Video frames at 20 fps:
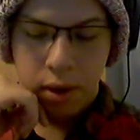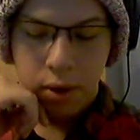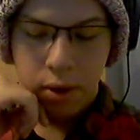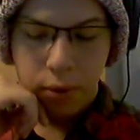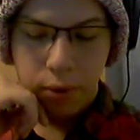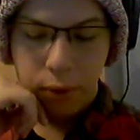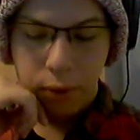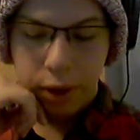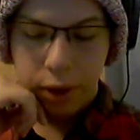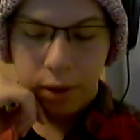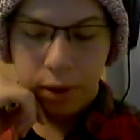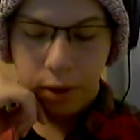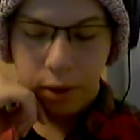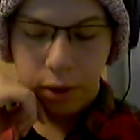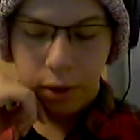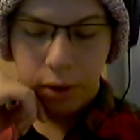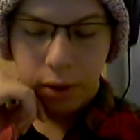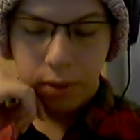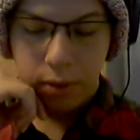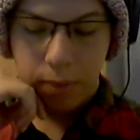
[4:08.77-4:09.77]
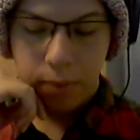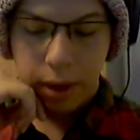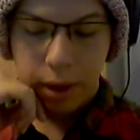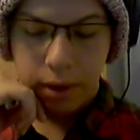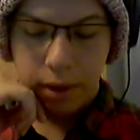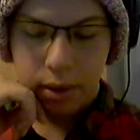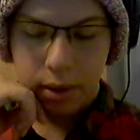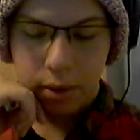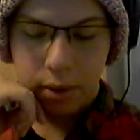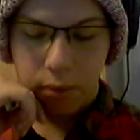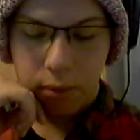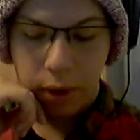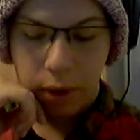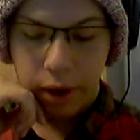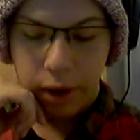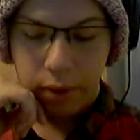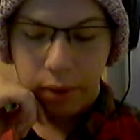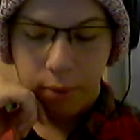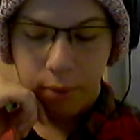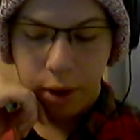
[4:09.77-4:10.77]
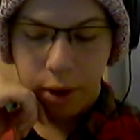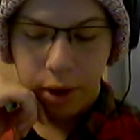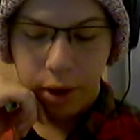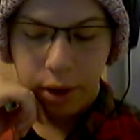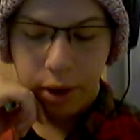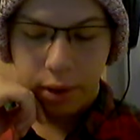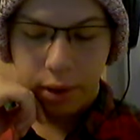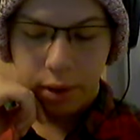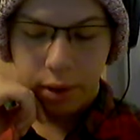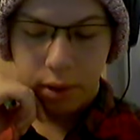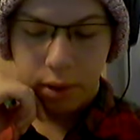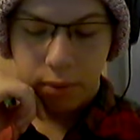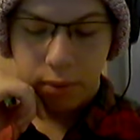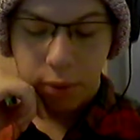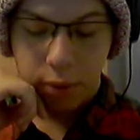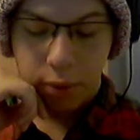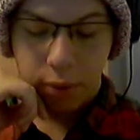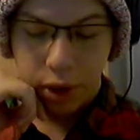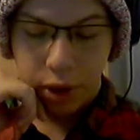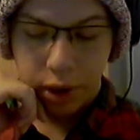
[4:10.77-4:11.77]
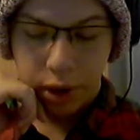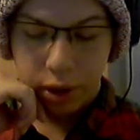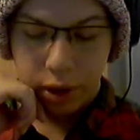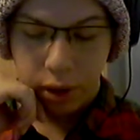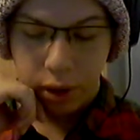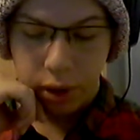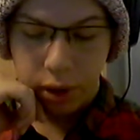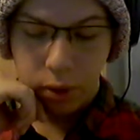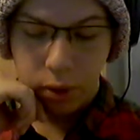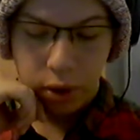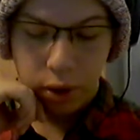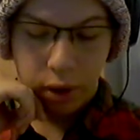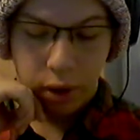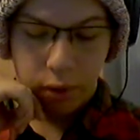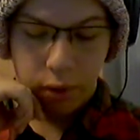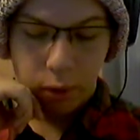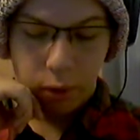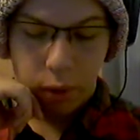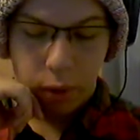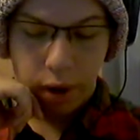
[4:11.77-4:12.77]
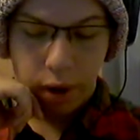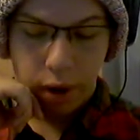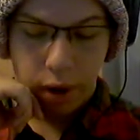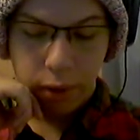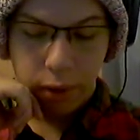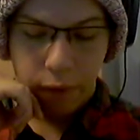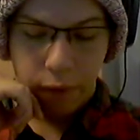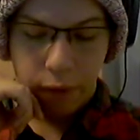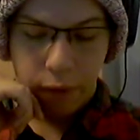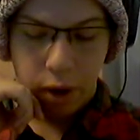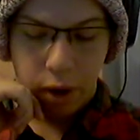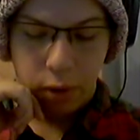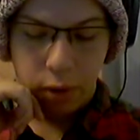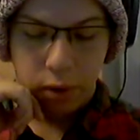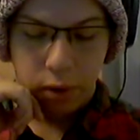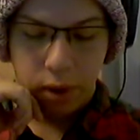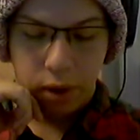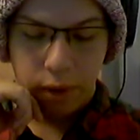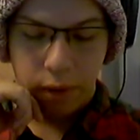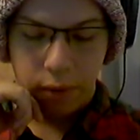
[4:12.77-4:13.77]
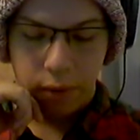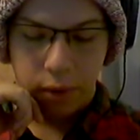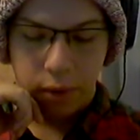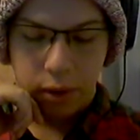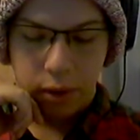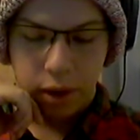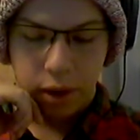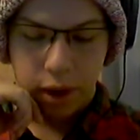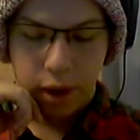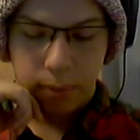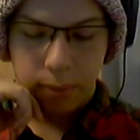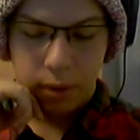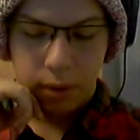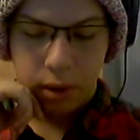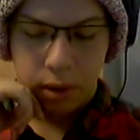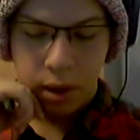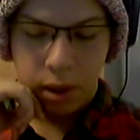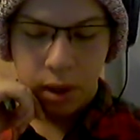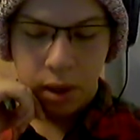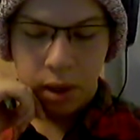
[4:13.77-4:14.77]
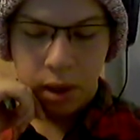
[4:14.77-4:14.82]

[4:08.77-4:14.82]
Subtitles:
Research based writing projects usually require you to follow several steps.